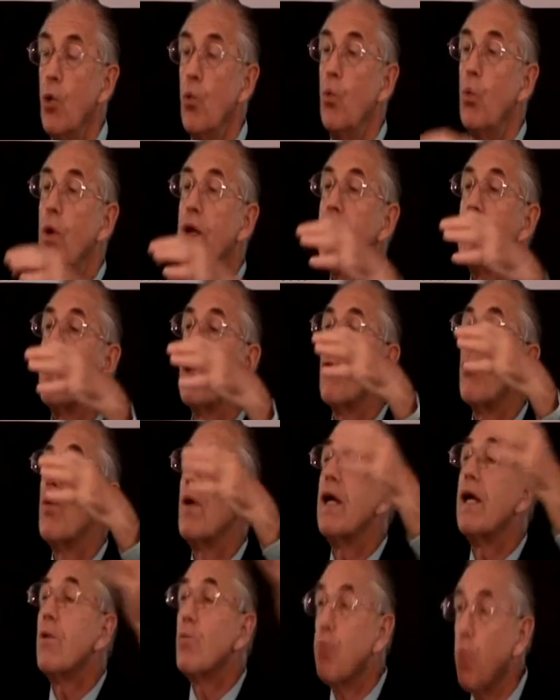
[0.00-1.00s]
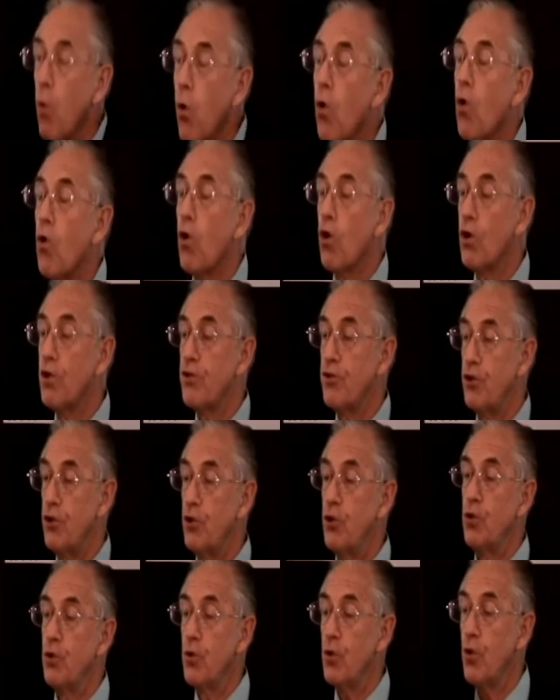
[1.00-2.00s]
will reward
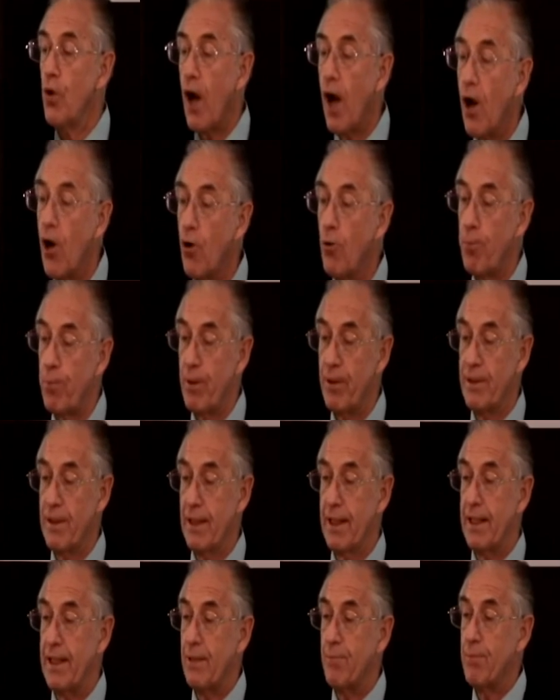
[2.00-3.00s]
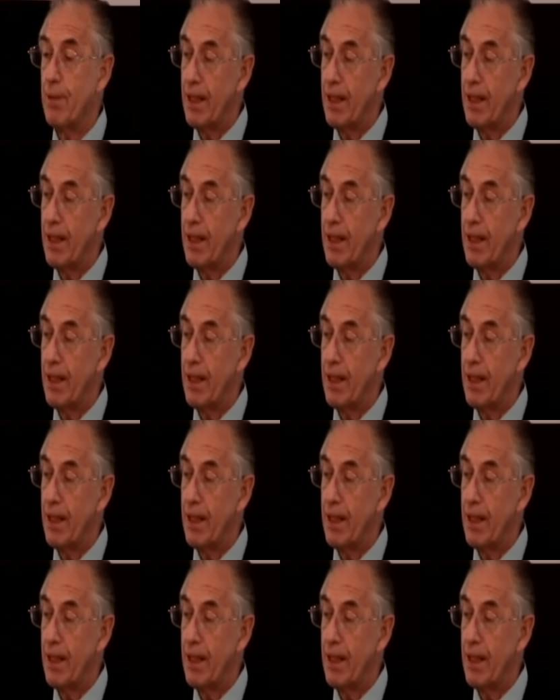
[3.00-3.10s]
you openly.